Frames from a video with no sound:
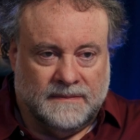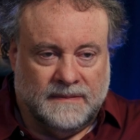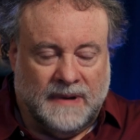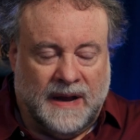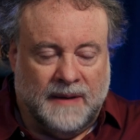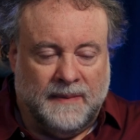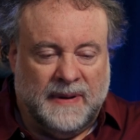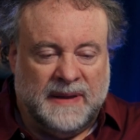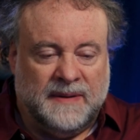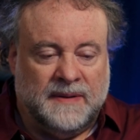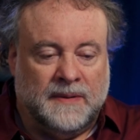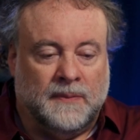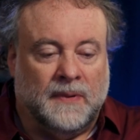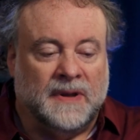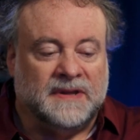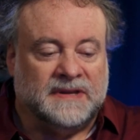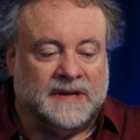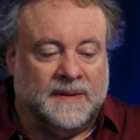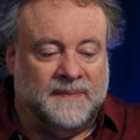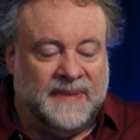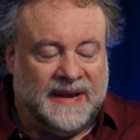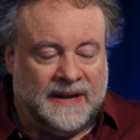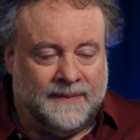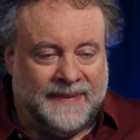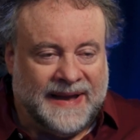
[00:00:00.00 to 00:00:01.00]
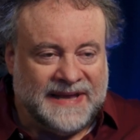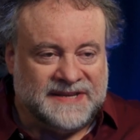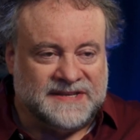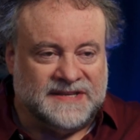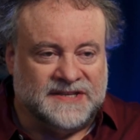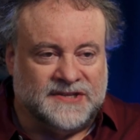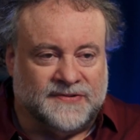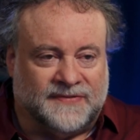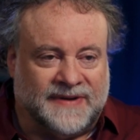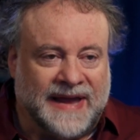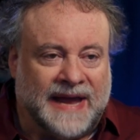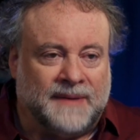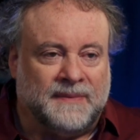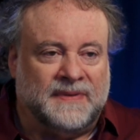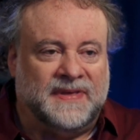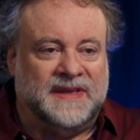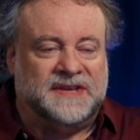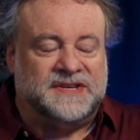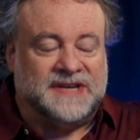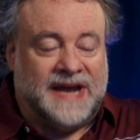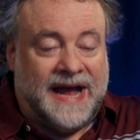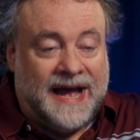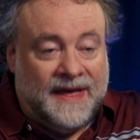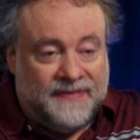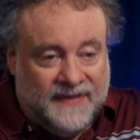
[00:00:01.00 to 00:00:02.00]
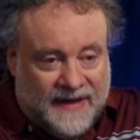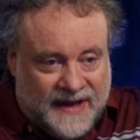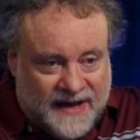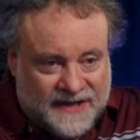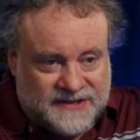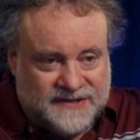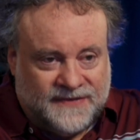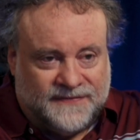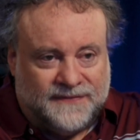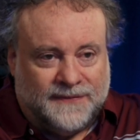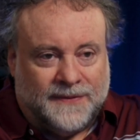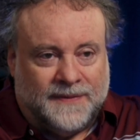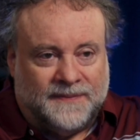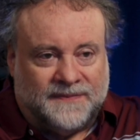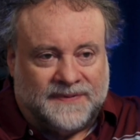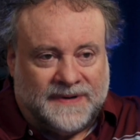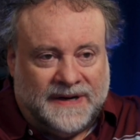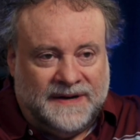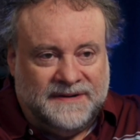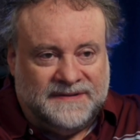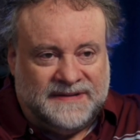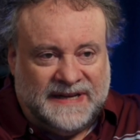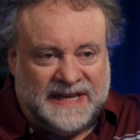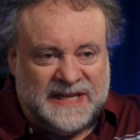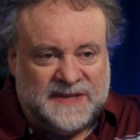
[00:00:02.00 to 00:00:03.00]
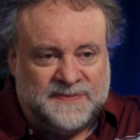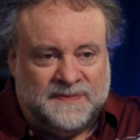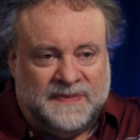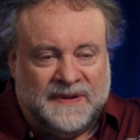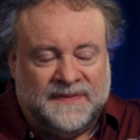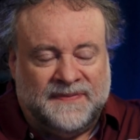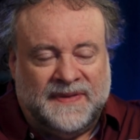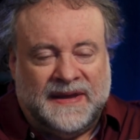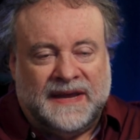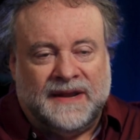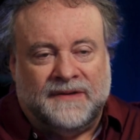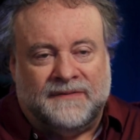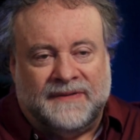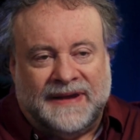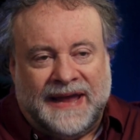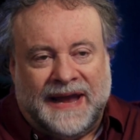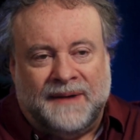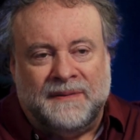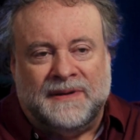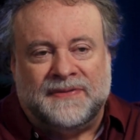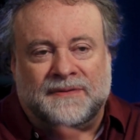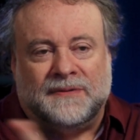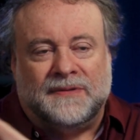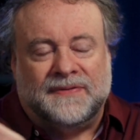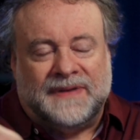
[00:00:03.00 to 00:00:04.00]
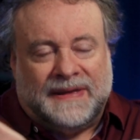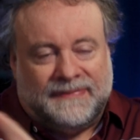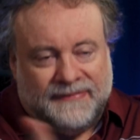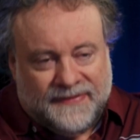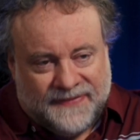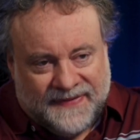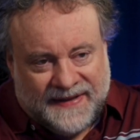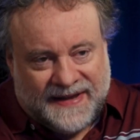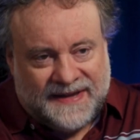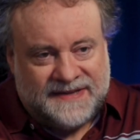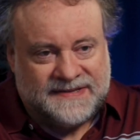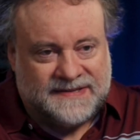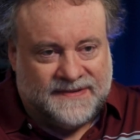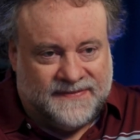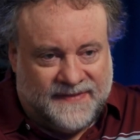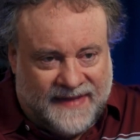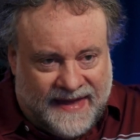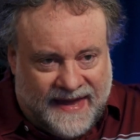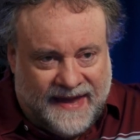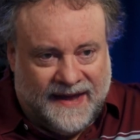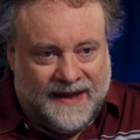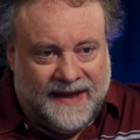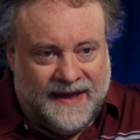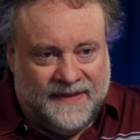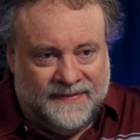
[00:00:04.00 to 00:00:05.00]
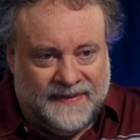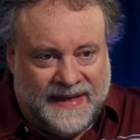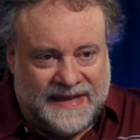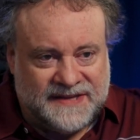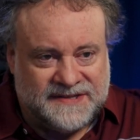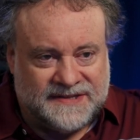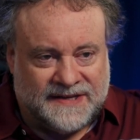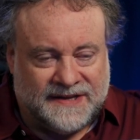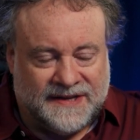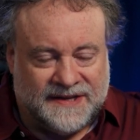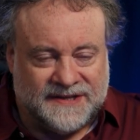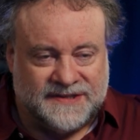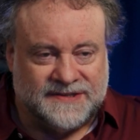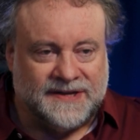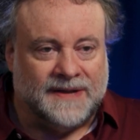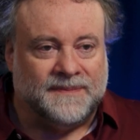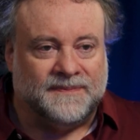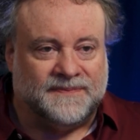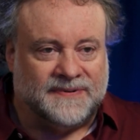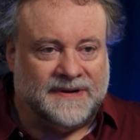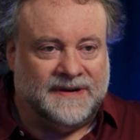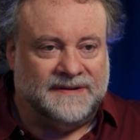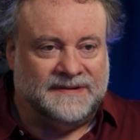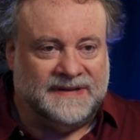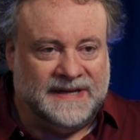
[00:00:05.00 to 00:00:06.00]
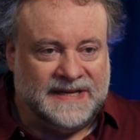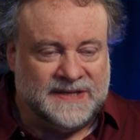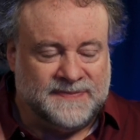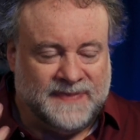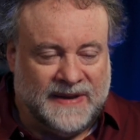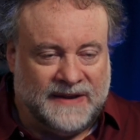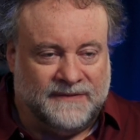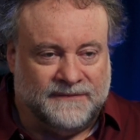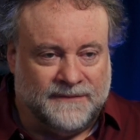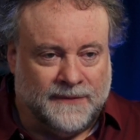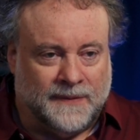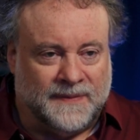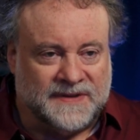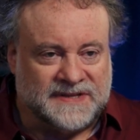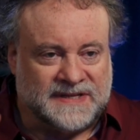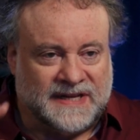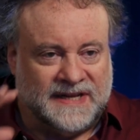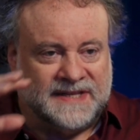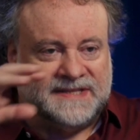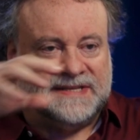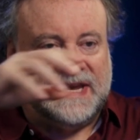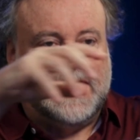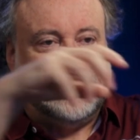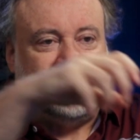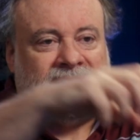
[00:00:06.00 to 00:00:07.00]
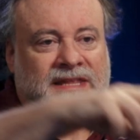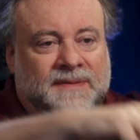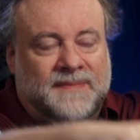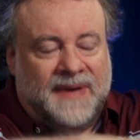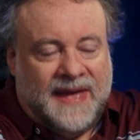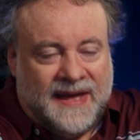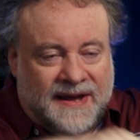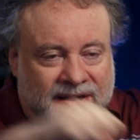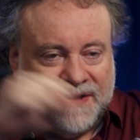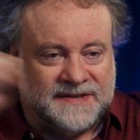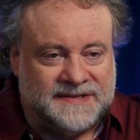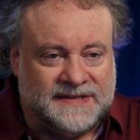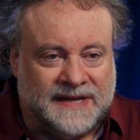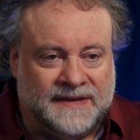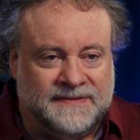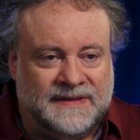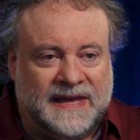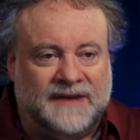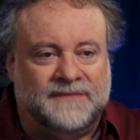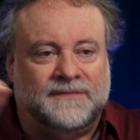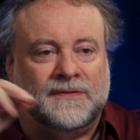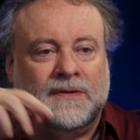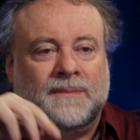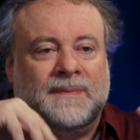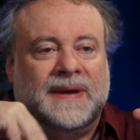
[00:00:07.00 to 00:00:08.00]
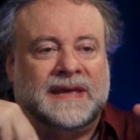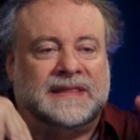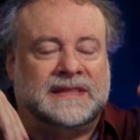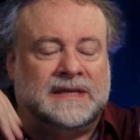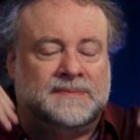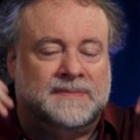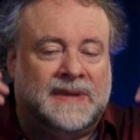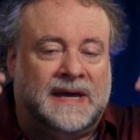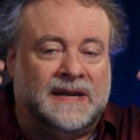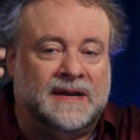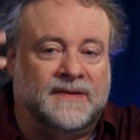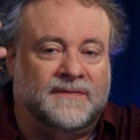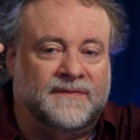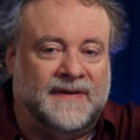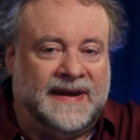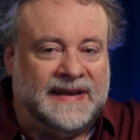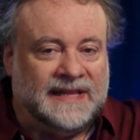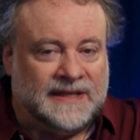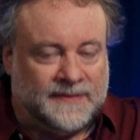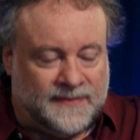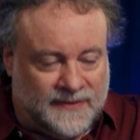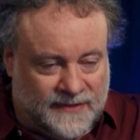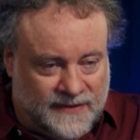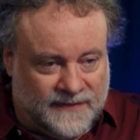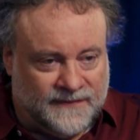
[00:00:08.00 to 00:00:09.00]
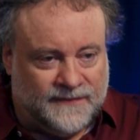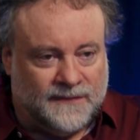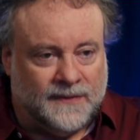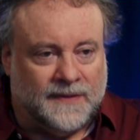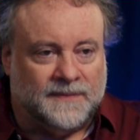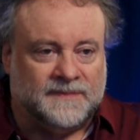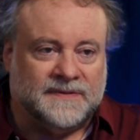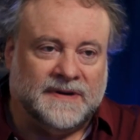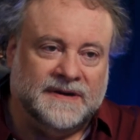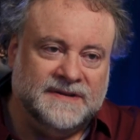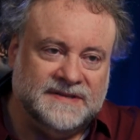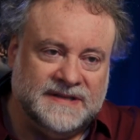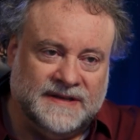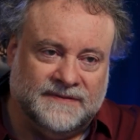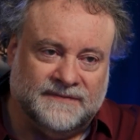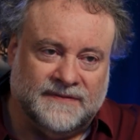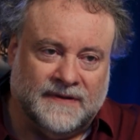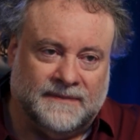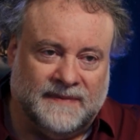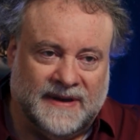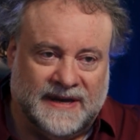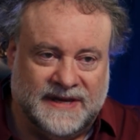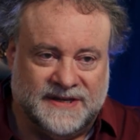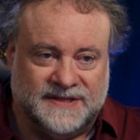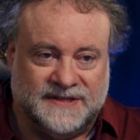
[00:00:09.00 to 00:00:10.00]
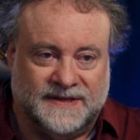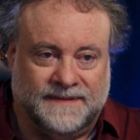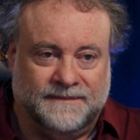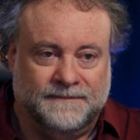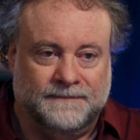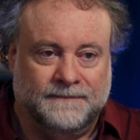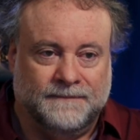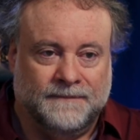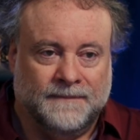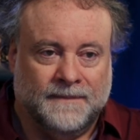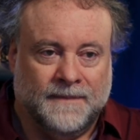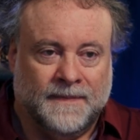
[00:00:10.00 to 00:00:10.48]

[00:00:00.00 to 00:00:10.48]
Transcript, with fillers: Right. Well, you want amino acids to react with each other to form proteins, but they're going to react with all the other things in there, and that's going to stop proteins being formed. It's going to take them out and therefore make them unavailable for protein formation.